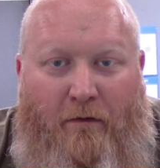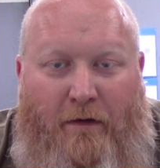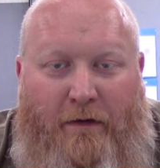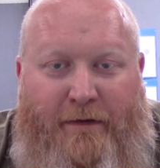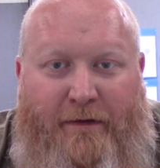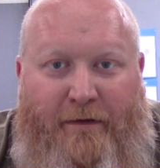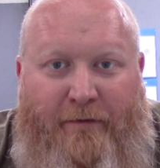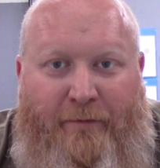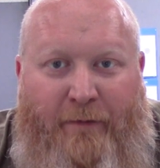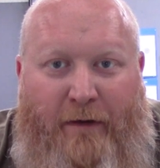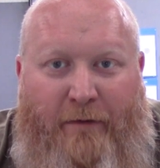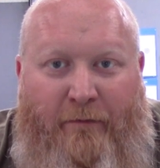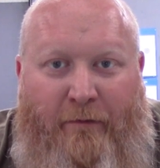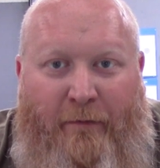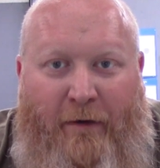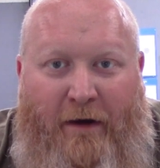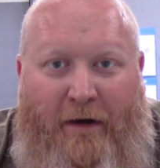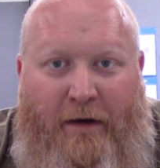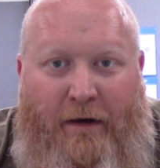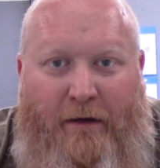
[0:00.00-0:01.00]
What's up
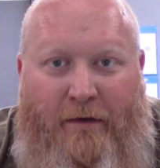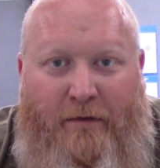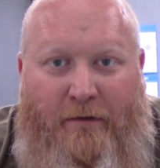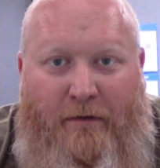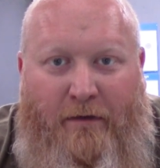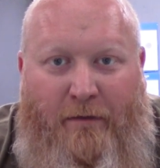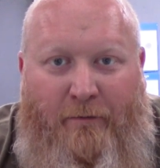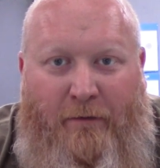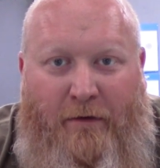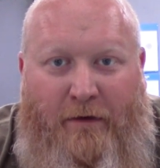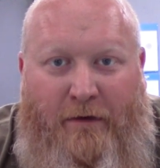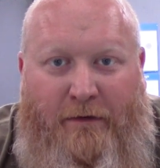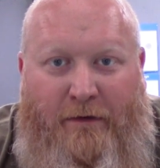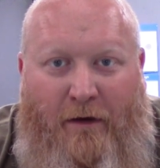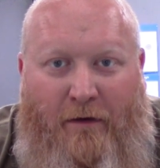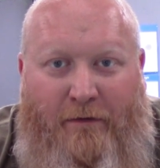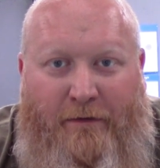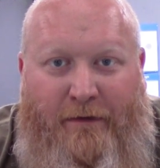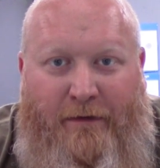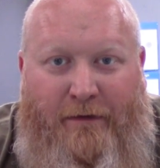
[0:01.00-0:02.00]
everybody? I'm going to
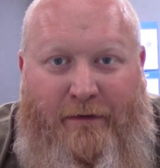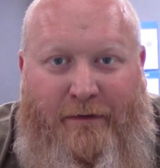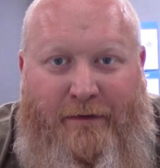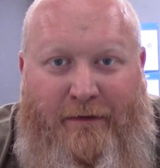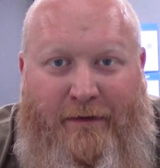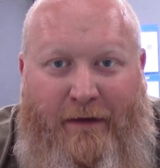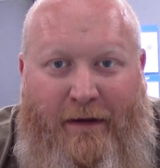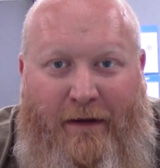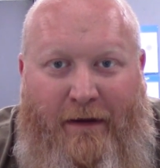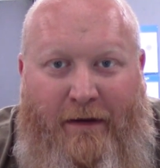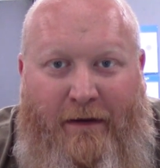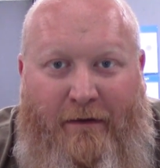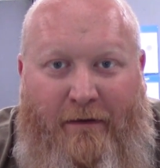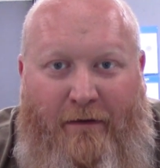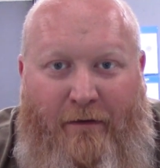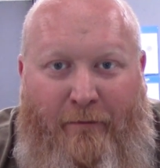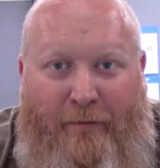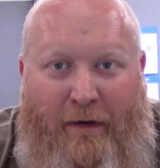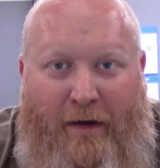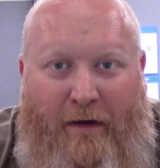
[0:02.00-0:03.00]
talk to you today
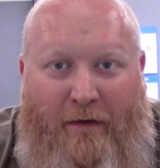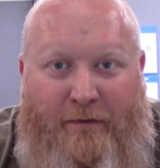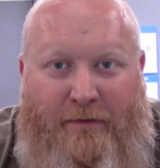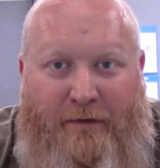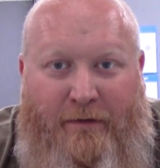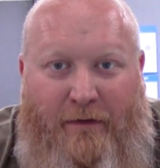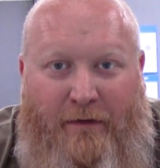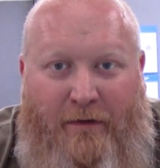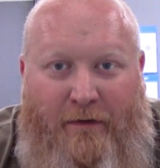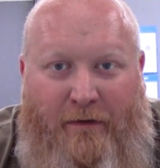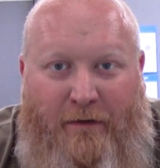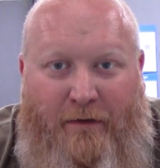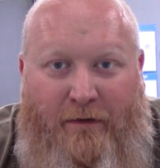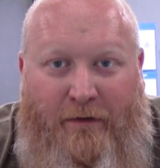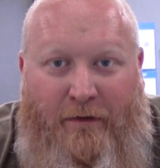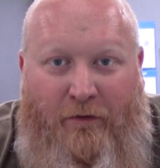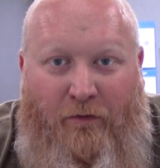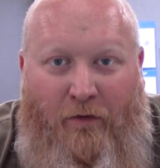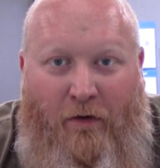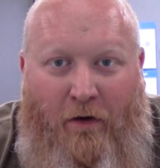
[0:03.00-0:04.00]
about uh, a
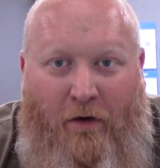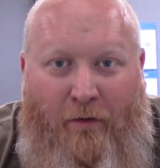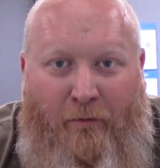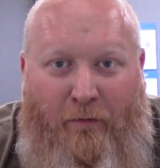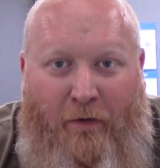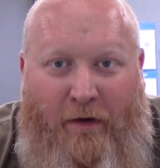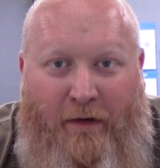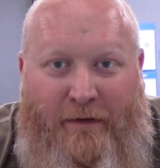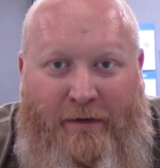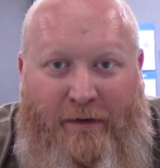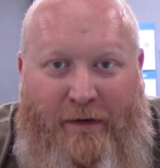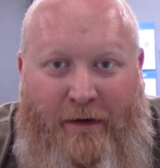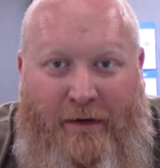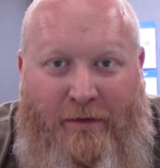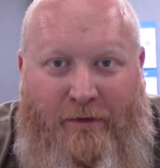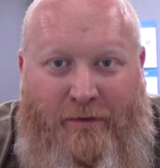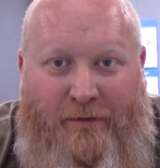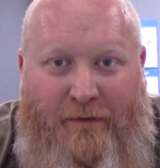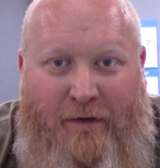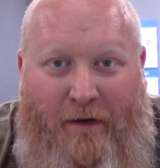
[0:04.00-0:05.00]
new arm brace that I
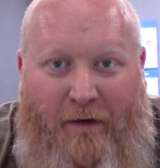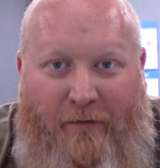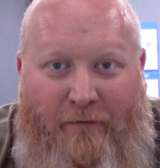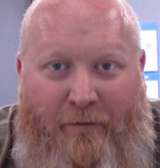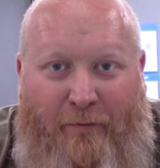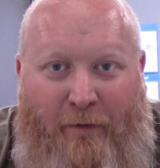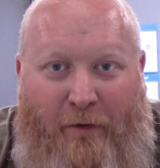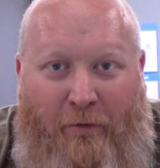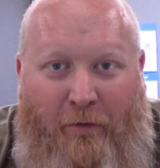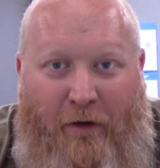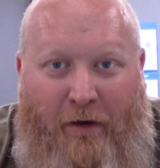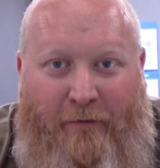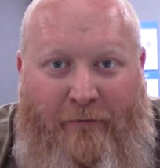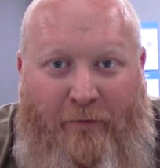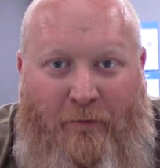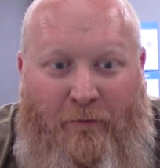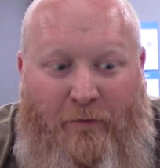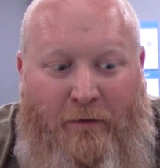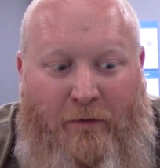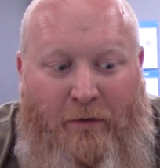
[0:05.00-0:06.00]
just got for my
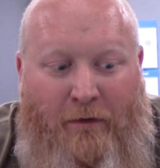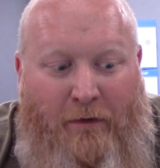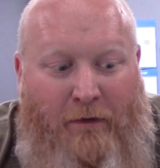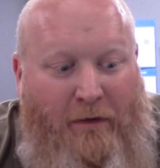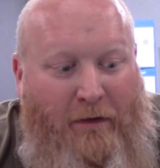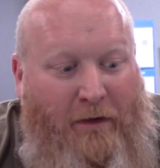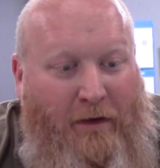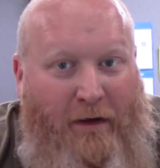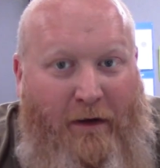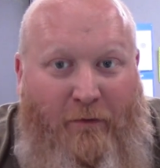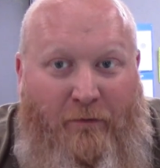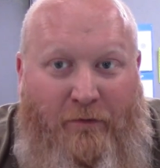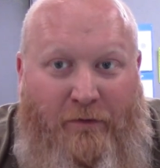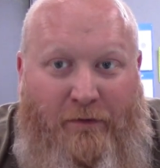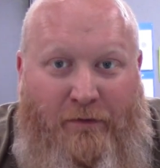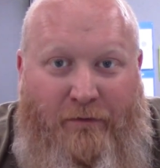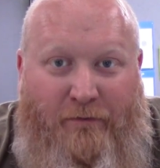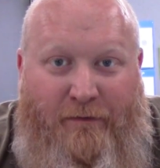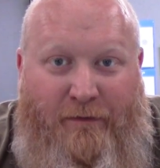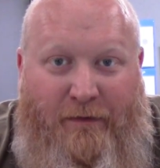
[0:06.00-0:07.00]
rifle. I
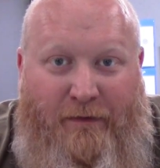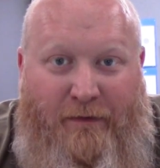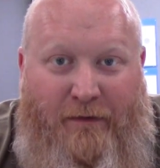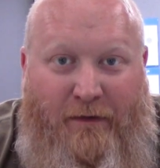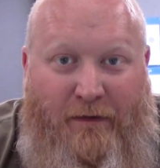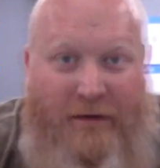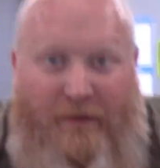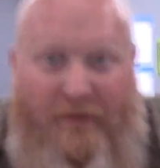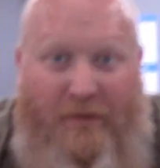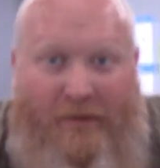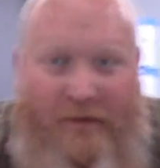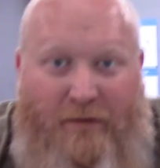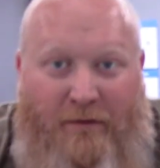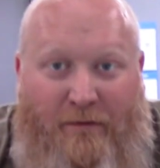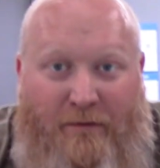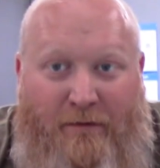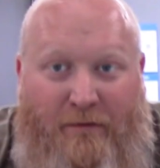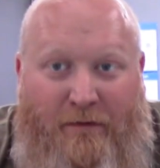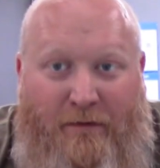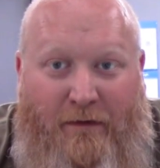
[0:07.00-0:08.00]
was using the
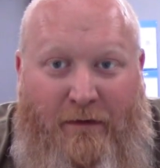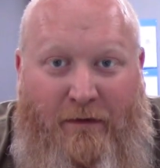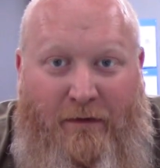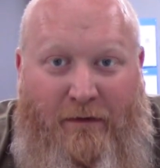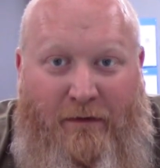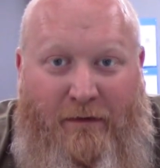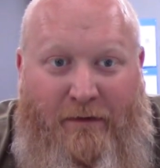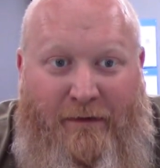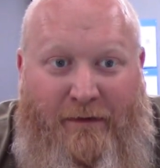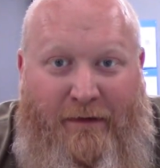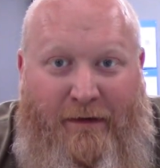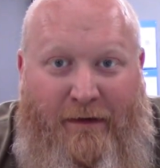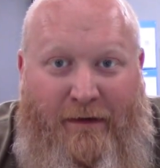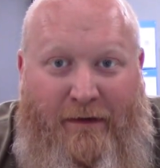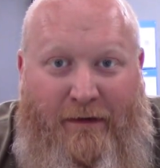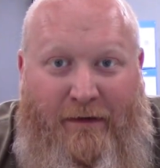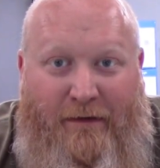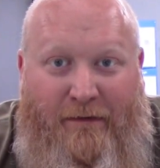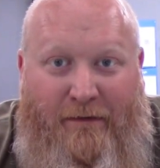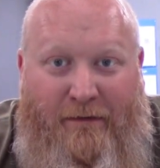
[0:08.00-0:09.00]
uh,
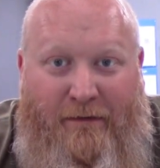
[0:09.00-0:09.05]
SIG